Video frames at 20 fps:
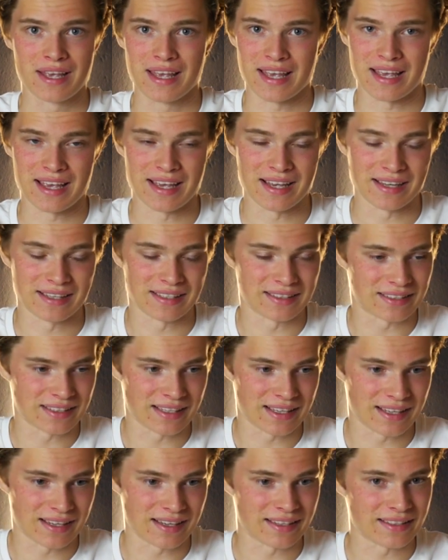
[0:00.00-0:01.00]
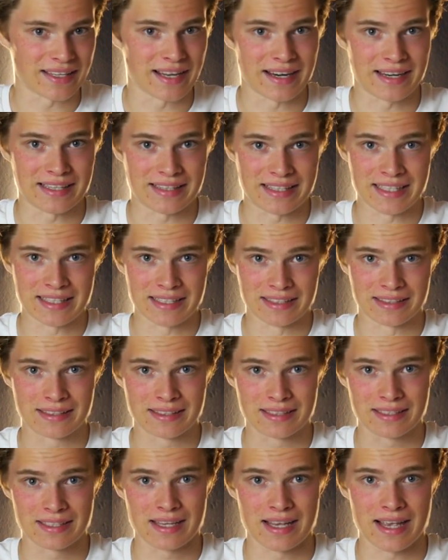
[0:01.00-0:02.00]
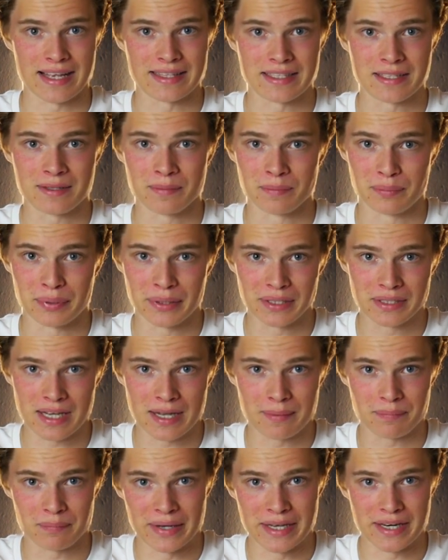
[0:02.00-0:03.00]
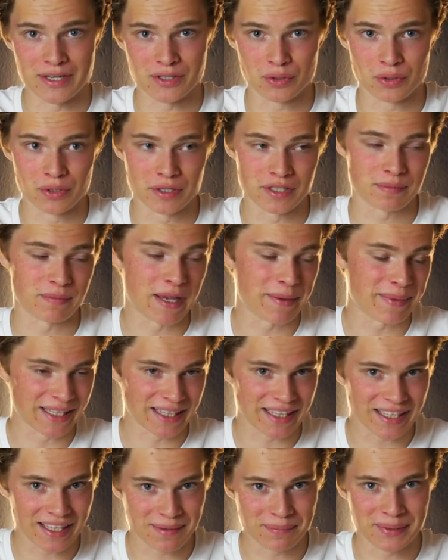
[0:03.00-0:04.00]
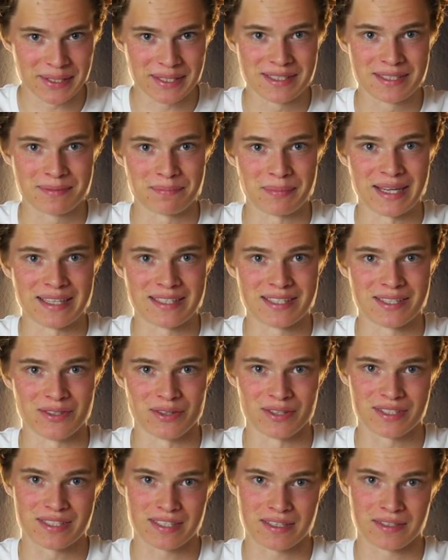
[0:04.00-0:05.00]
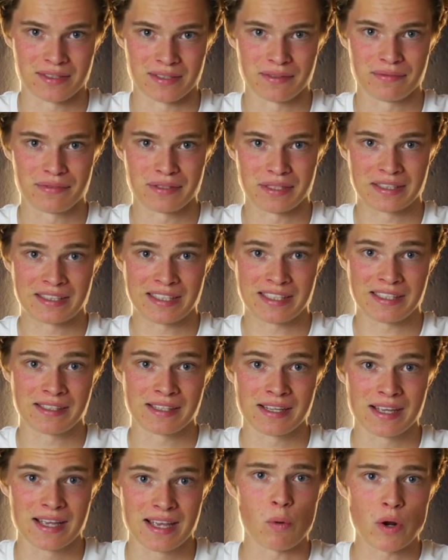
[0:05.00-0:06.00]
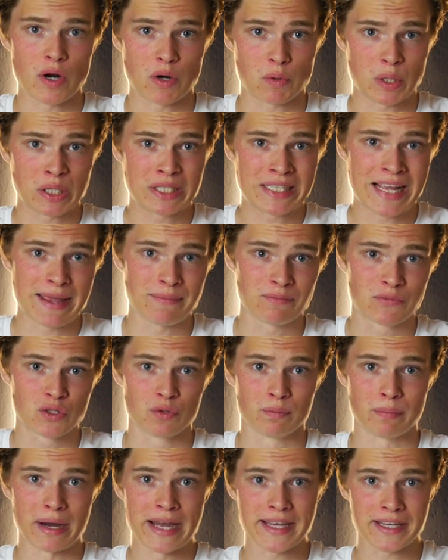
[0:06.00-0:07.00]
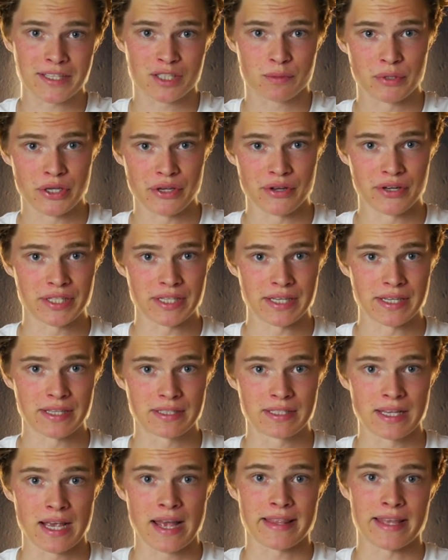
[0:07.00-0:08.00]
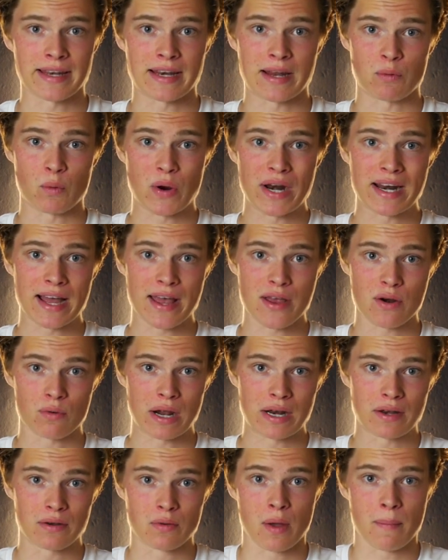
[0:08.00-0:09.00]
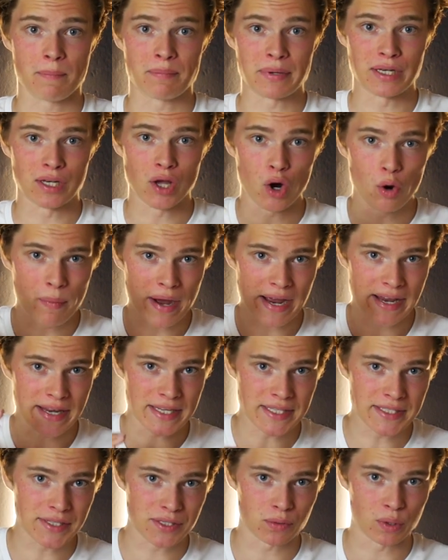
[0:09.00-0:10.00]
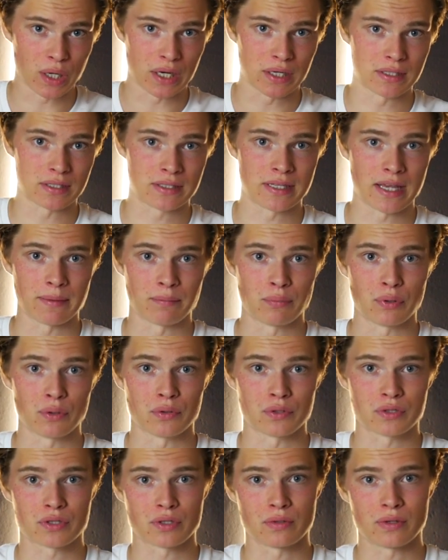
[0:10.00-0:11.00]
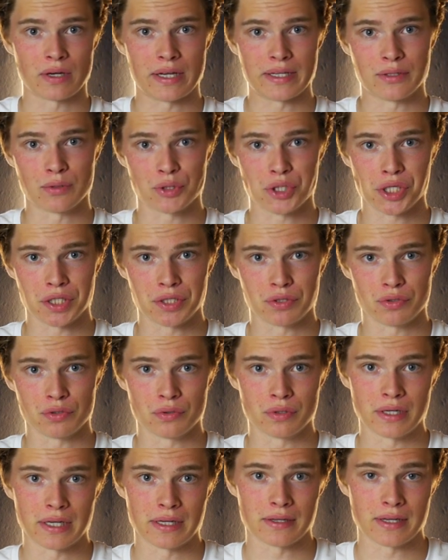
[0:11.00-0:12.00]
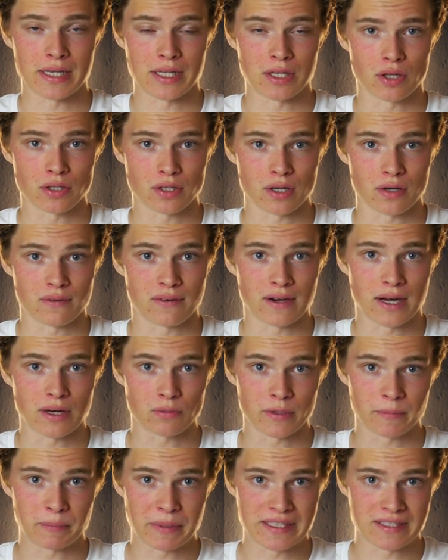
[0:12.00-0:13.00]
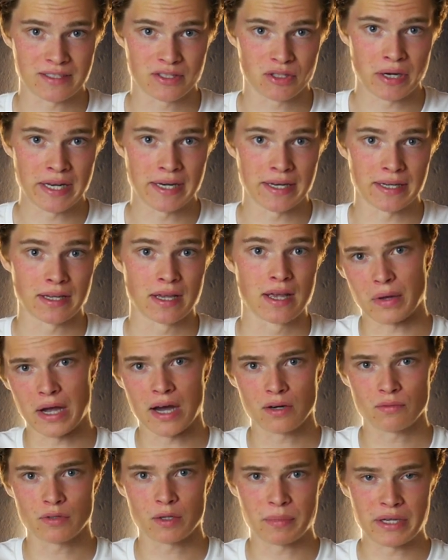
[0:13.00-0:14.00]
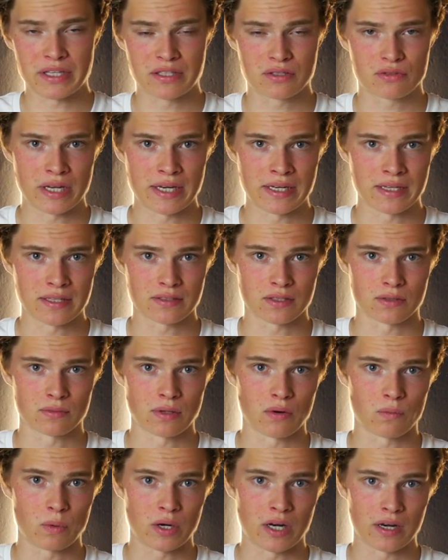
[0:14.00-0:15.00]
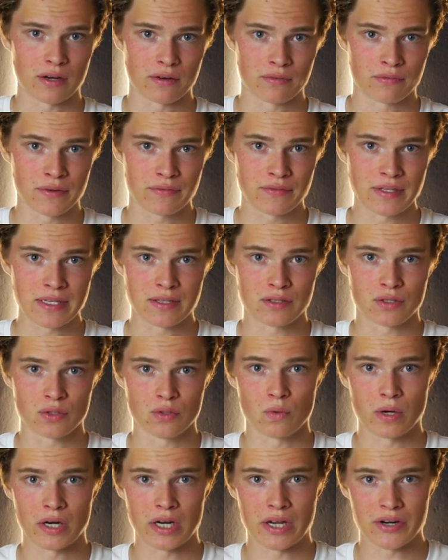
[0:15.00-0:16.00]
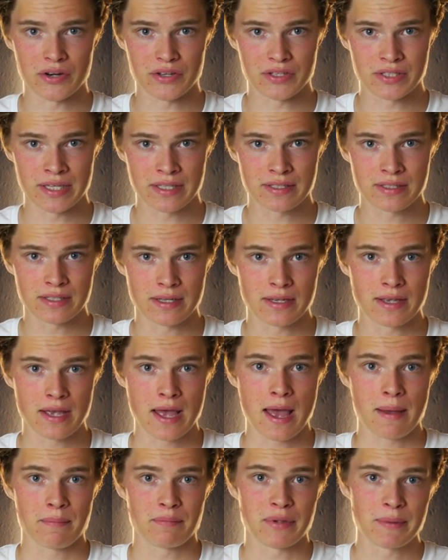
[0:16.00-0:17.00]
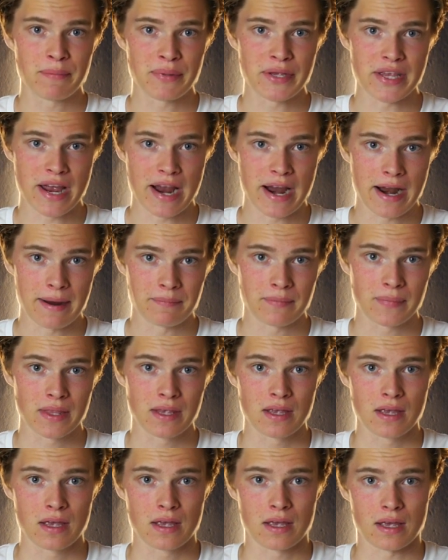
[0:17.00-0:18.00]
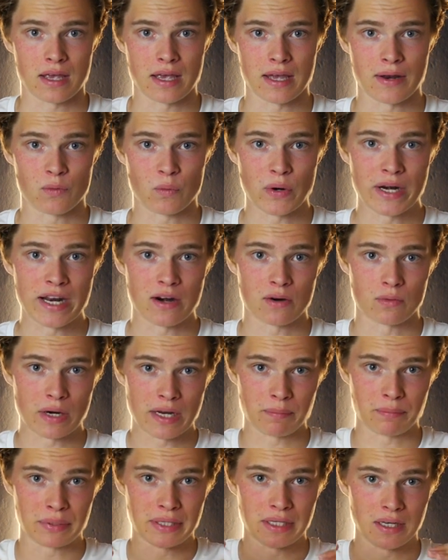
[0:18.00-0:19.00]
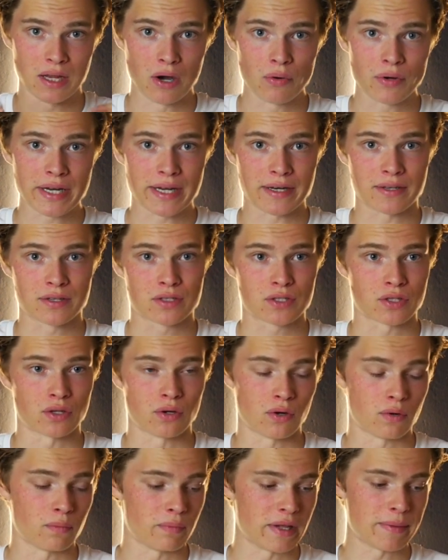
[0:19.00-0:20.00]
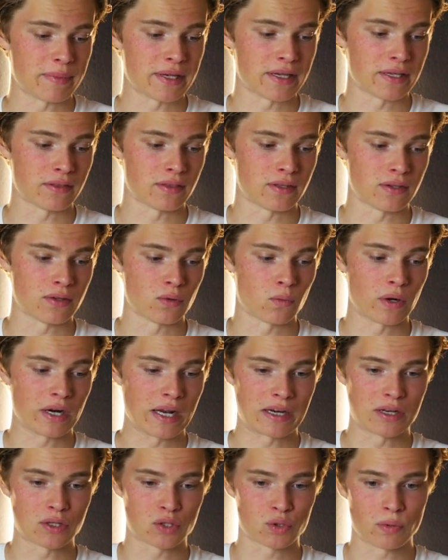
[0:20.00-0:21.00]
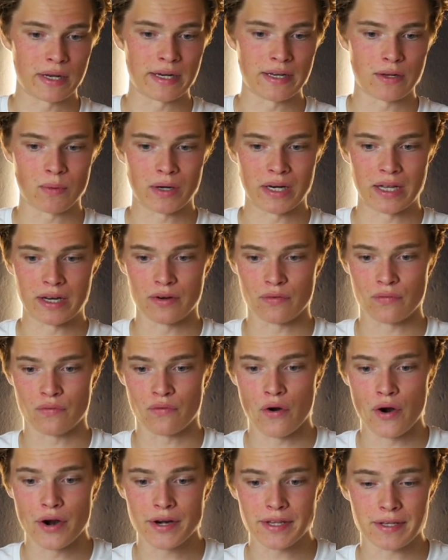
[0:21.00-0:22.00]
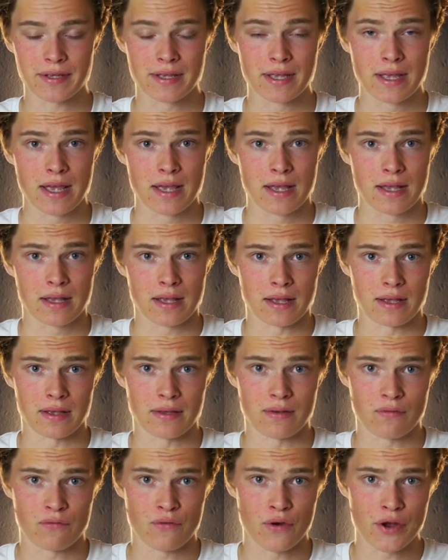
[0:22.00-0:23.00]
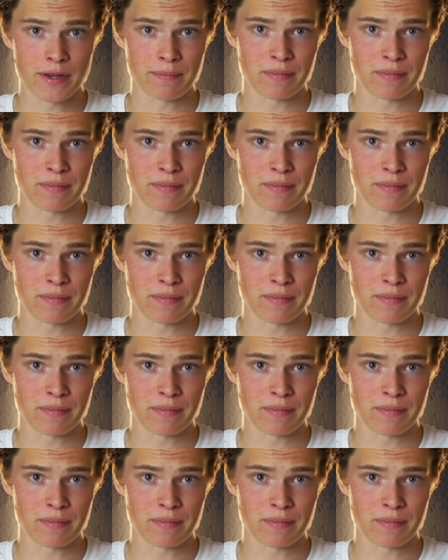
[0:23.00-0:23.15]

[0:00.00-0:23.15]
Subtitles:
and yeah, it didn't build up my endurance, maybe a little bit, but not significantly. Yeah, what came to my experience is that when I run below my easy run tempo, so I usually do a lot of heart rate based training. My heart rate based training is around 150 to 160 BPM. And when I run below that, so maybe in the 120, 130 30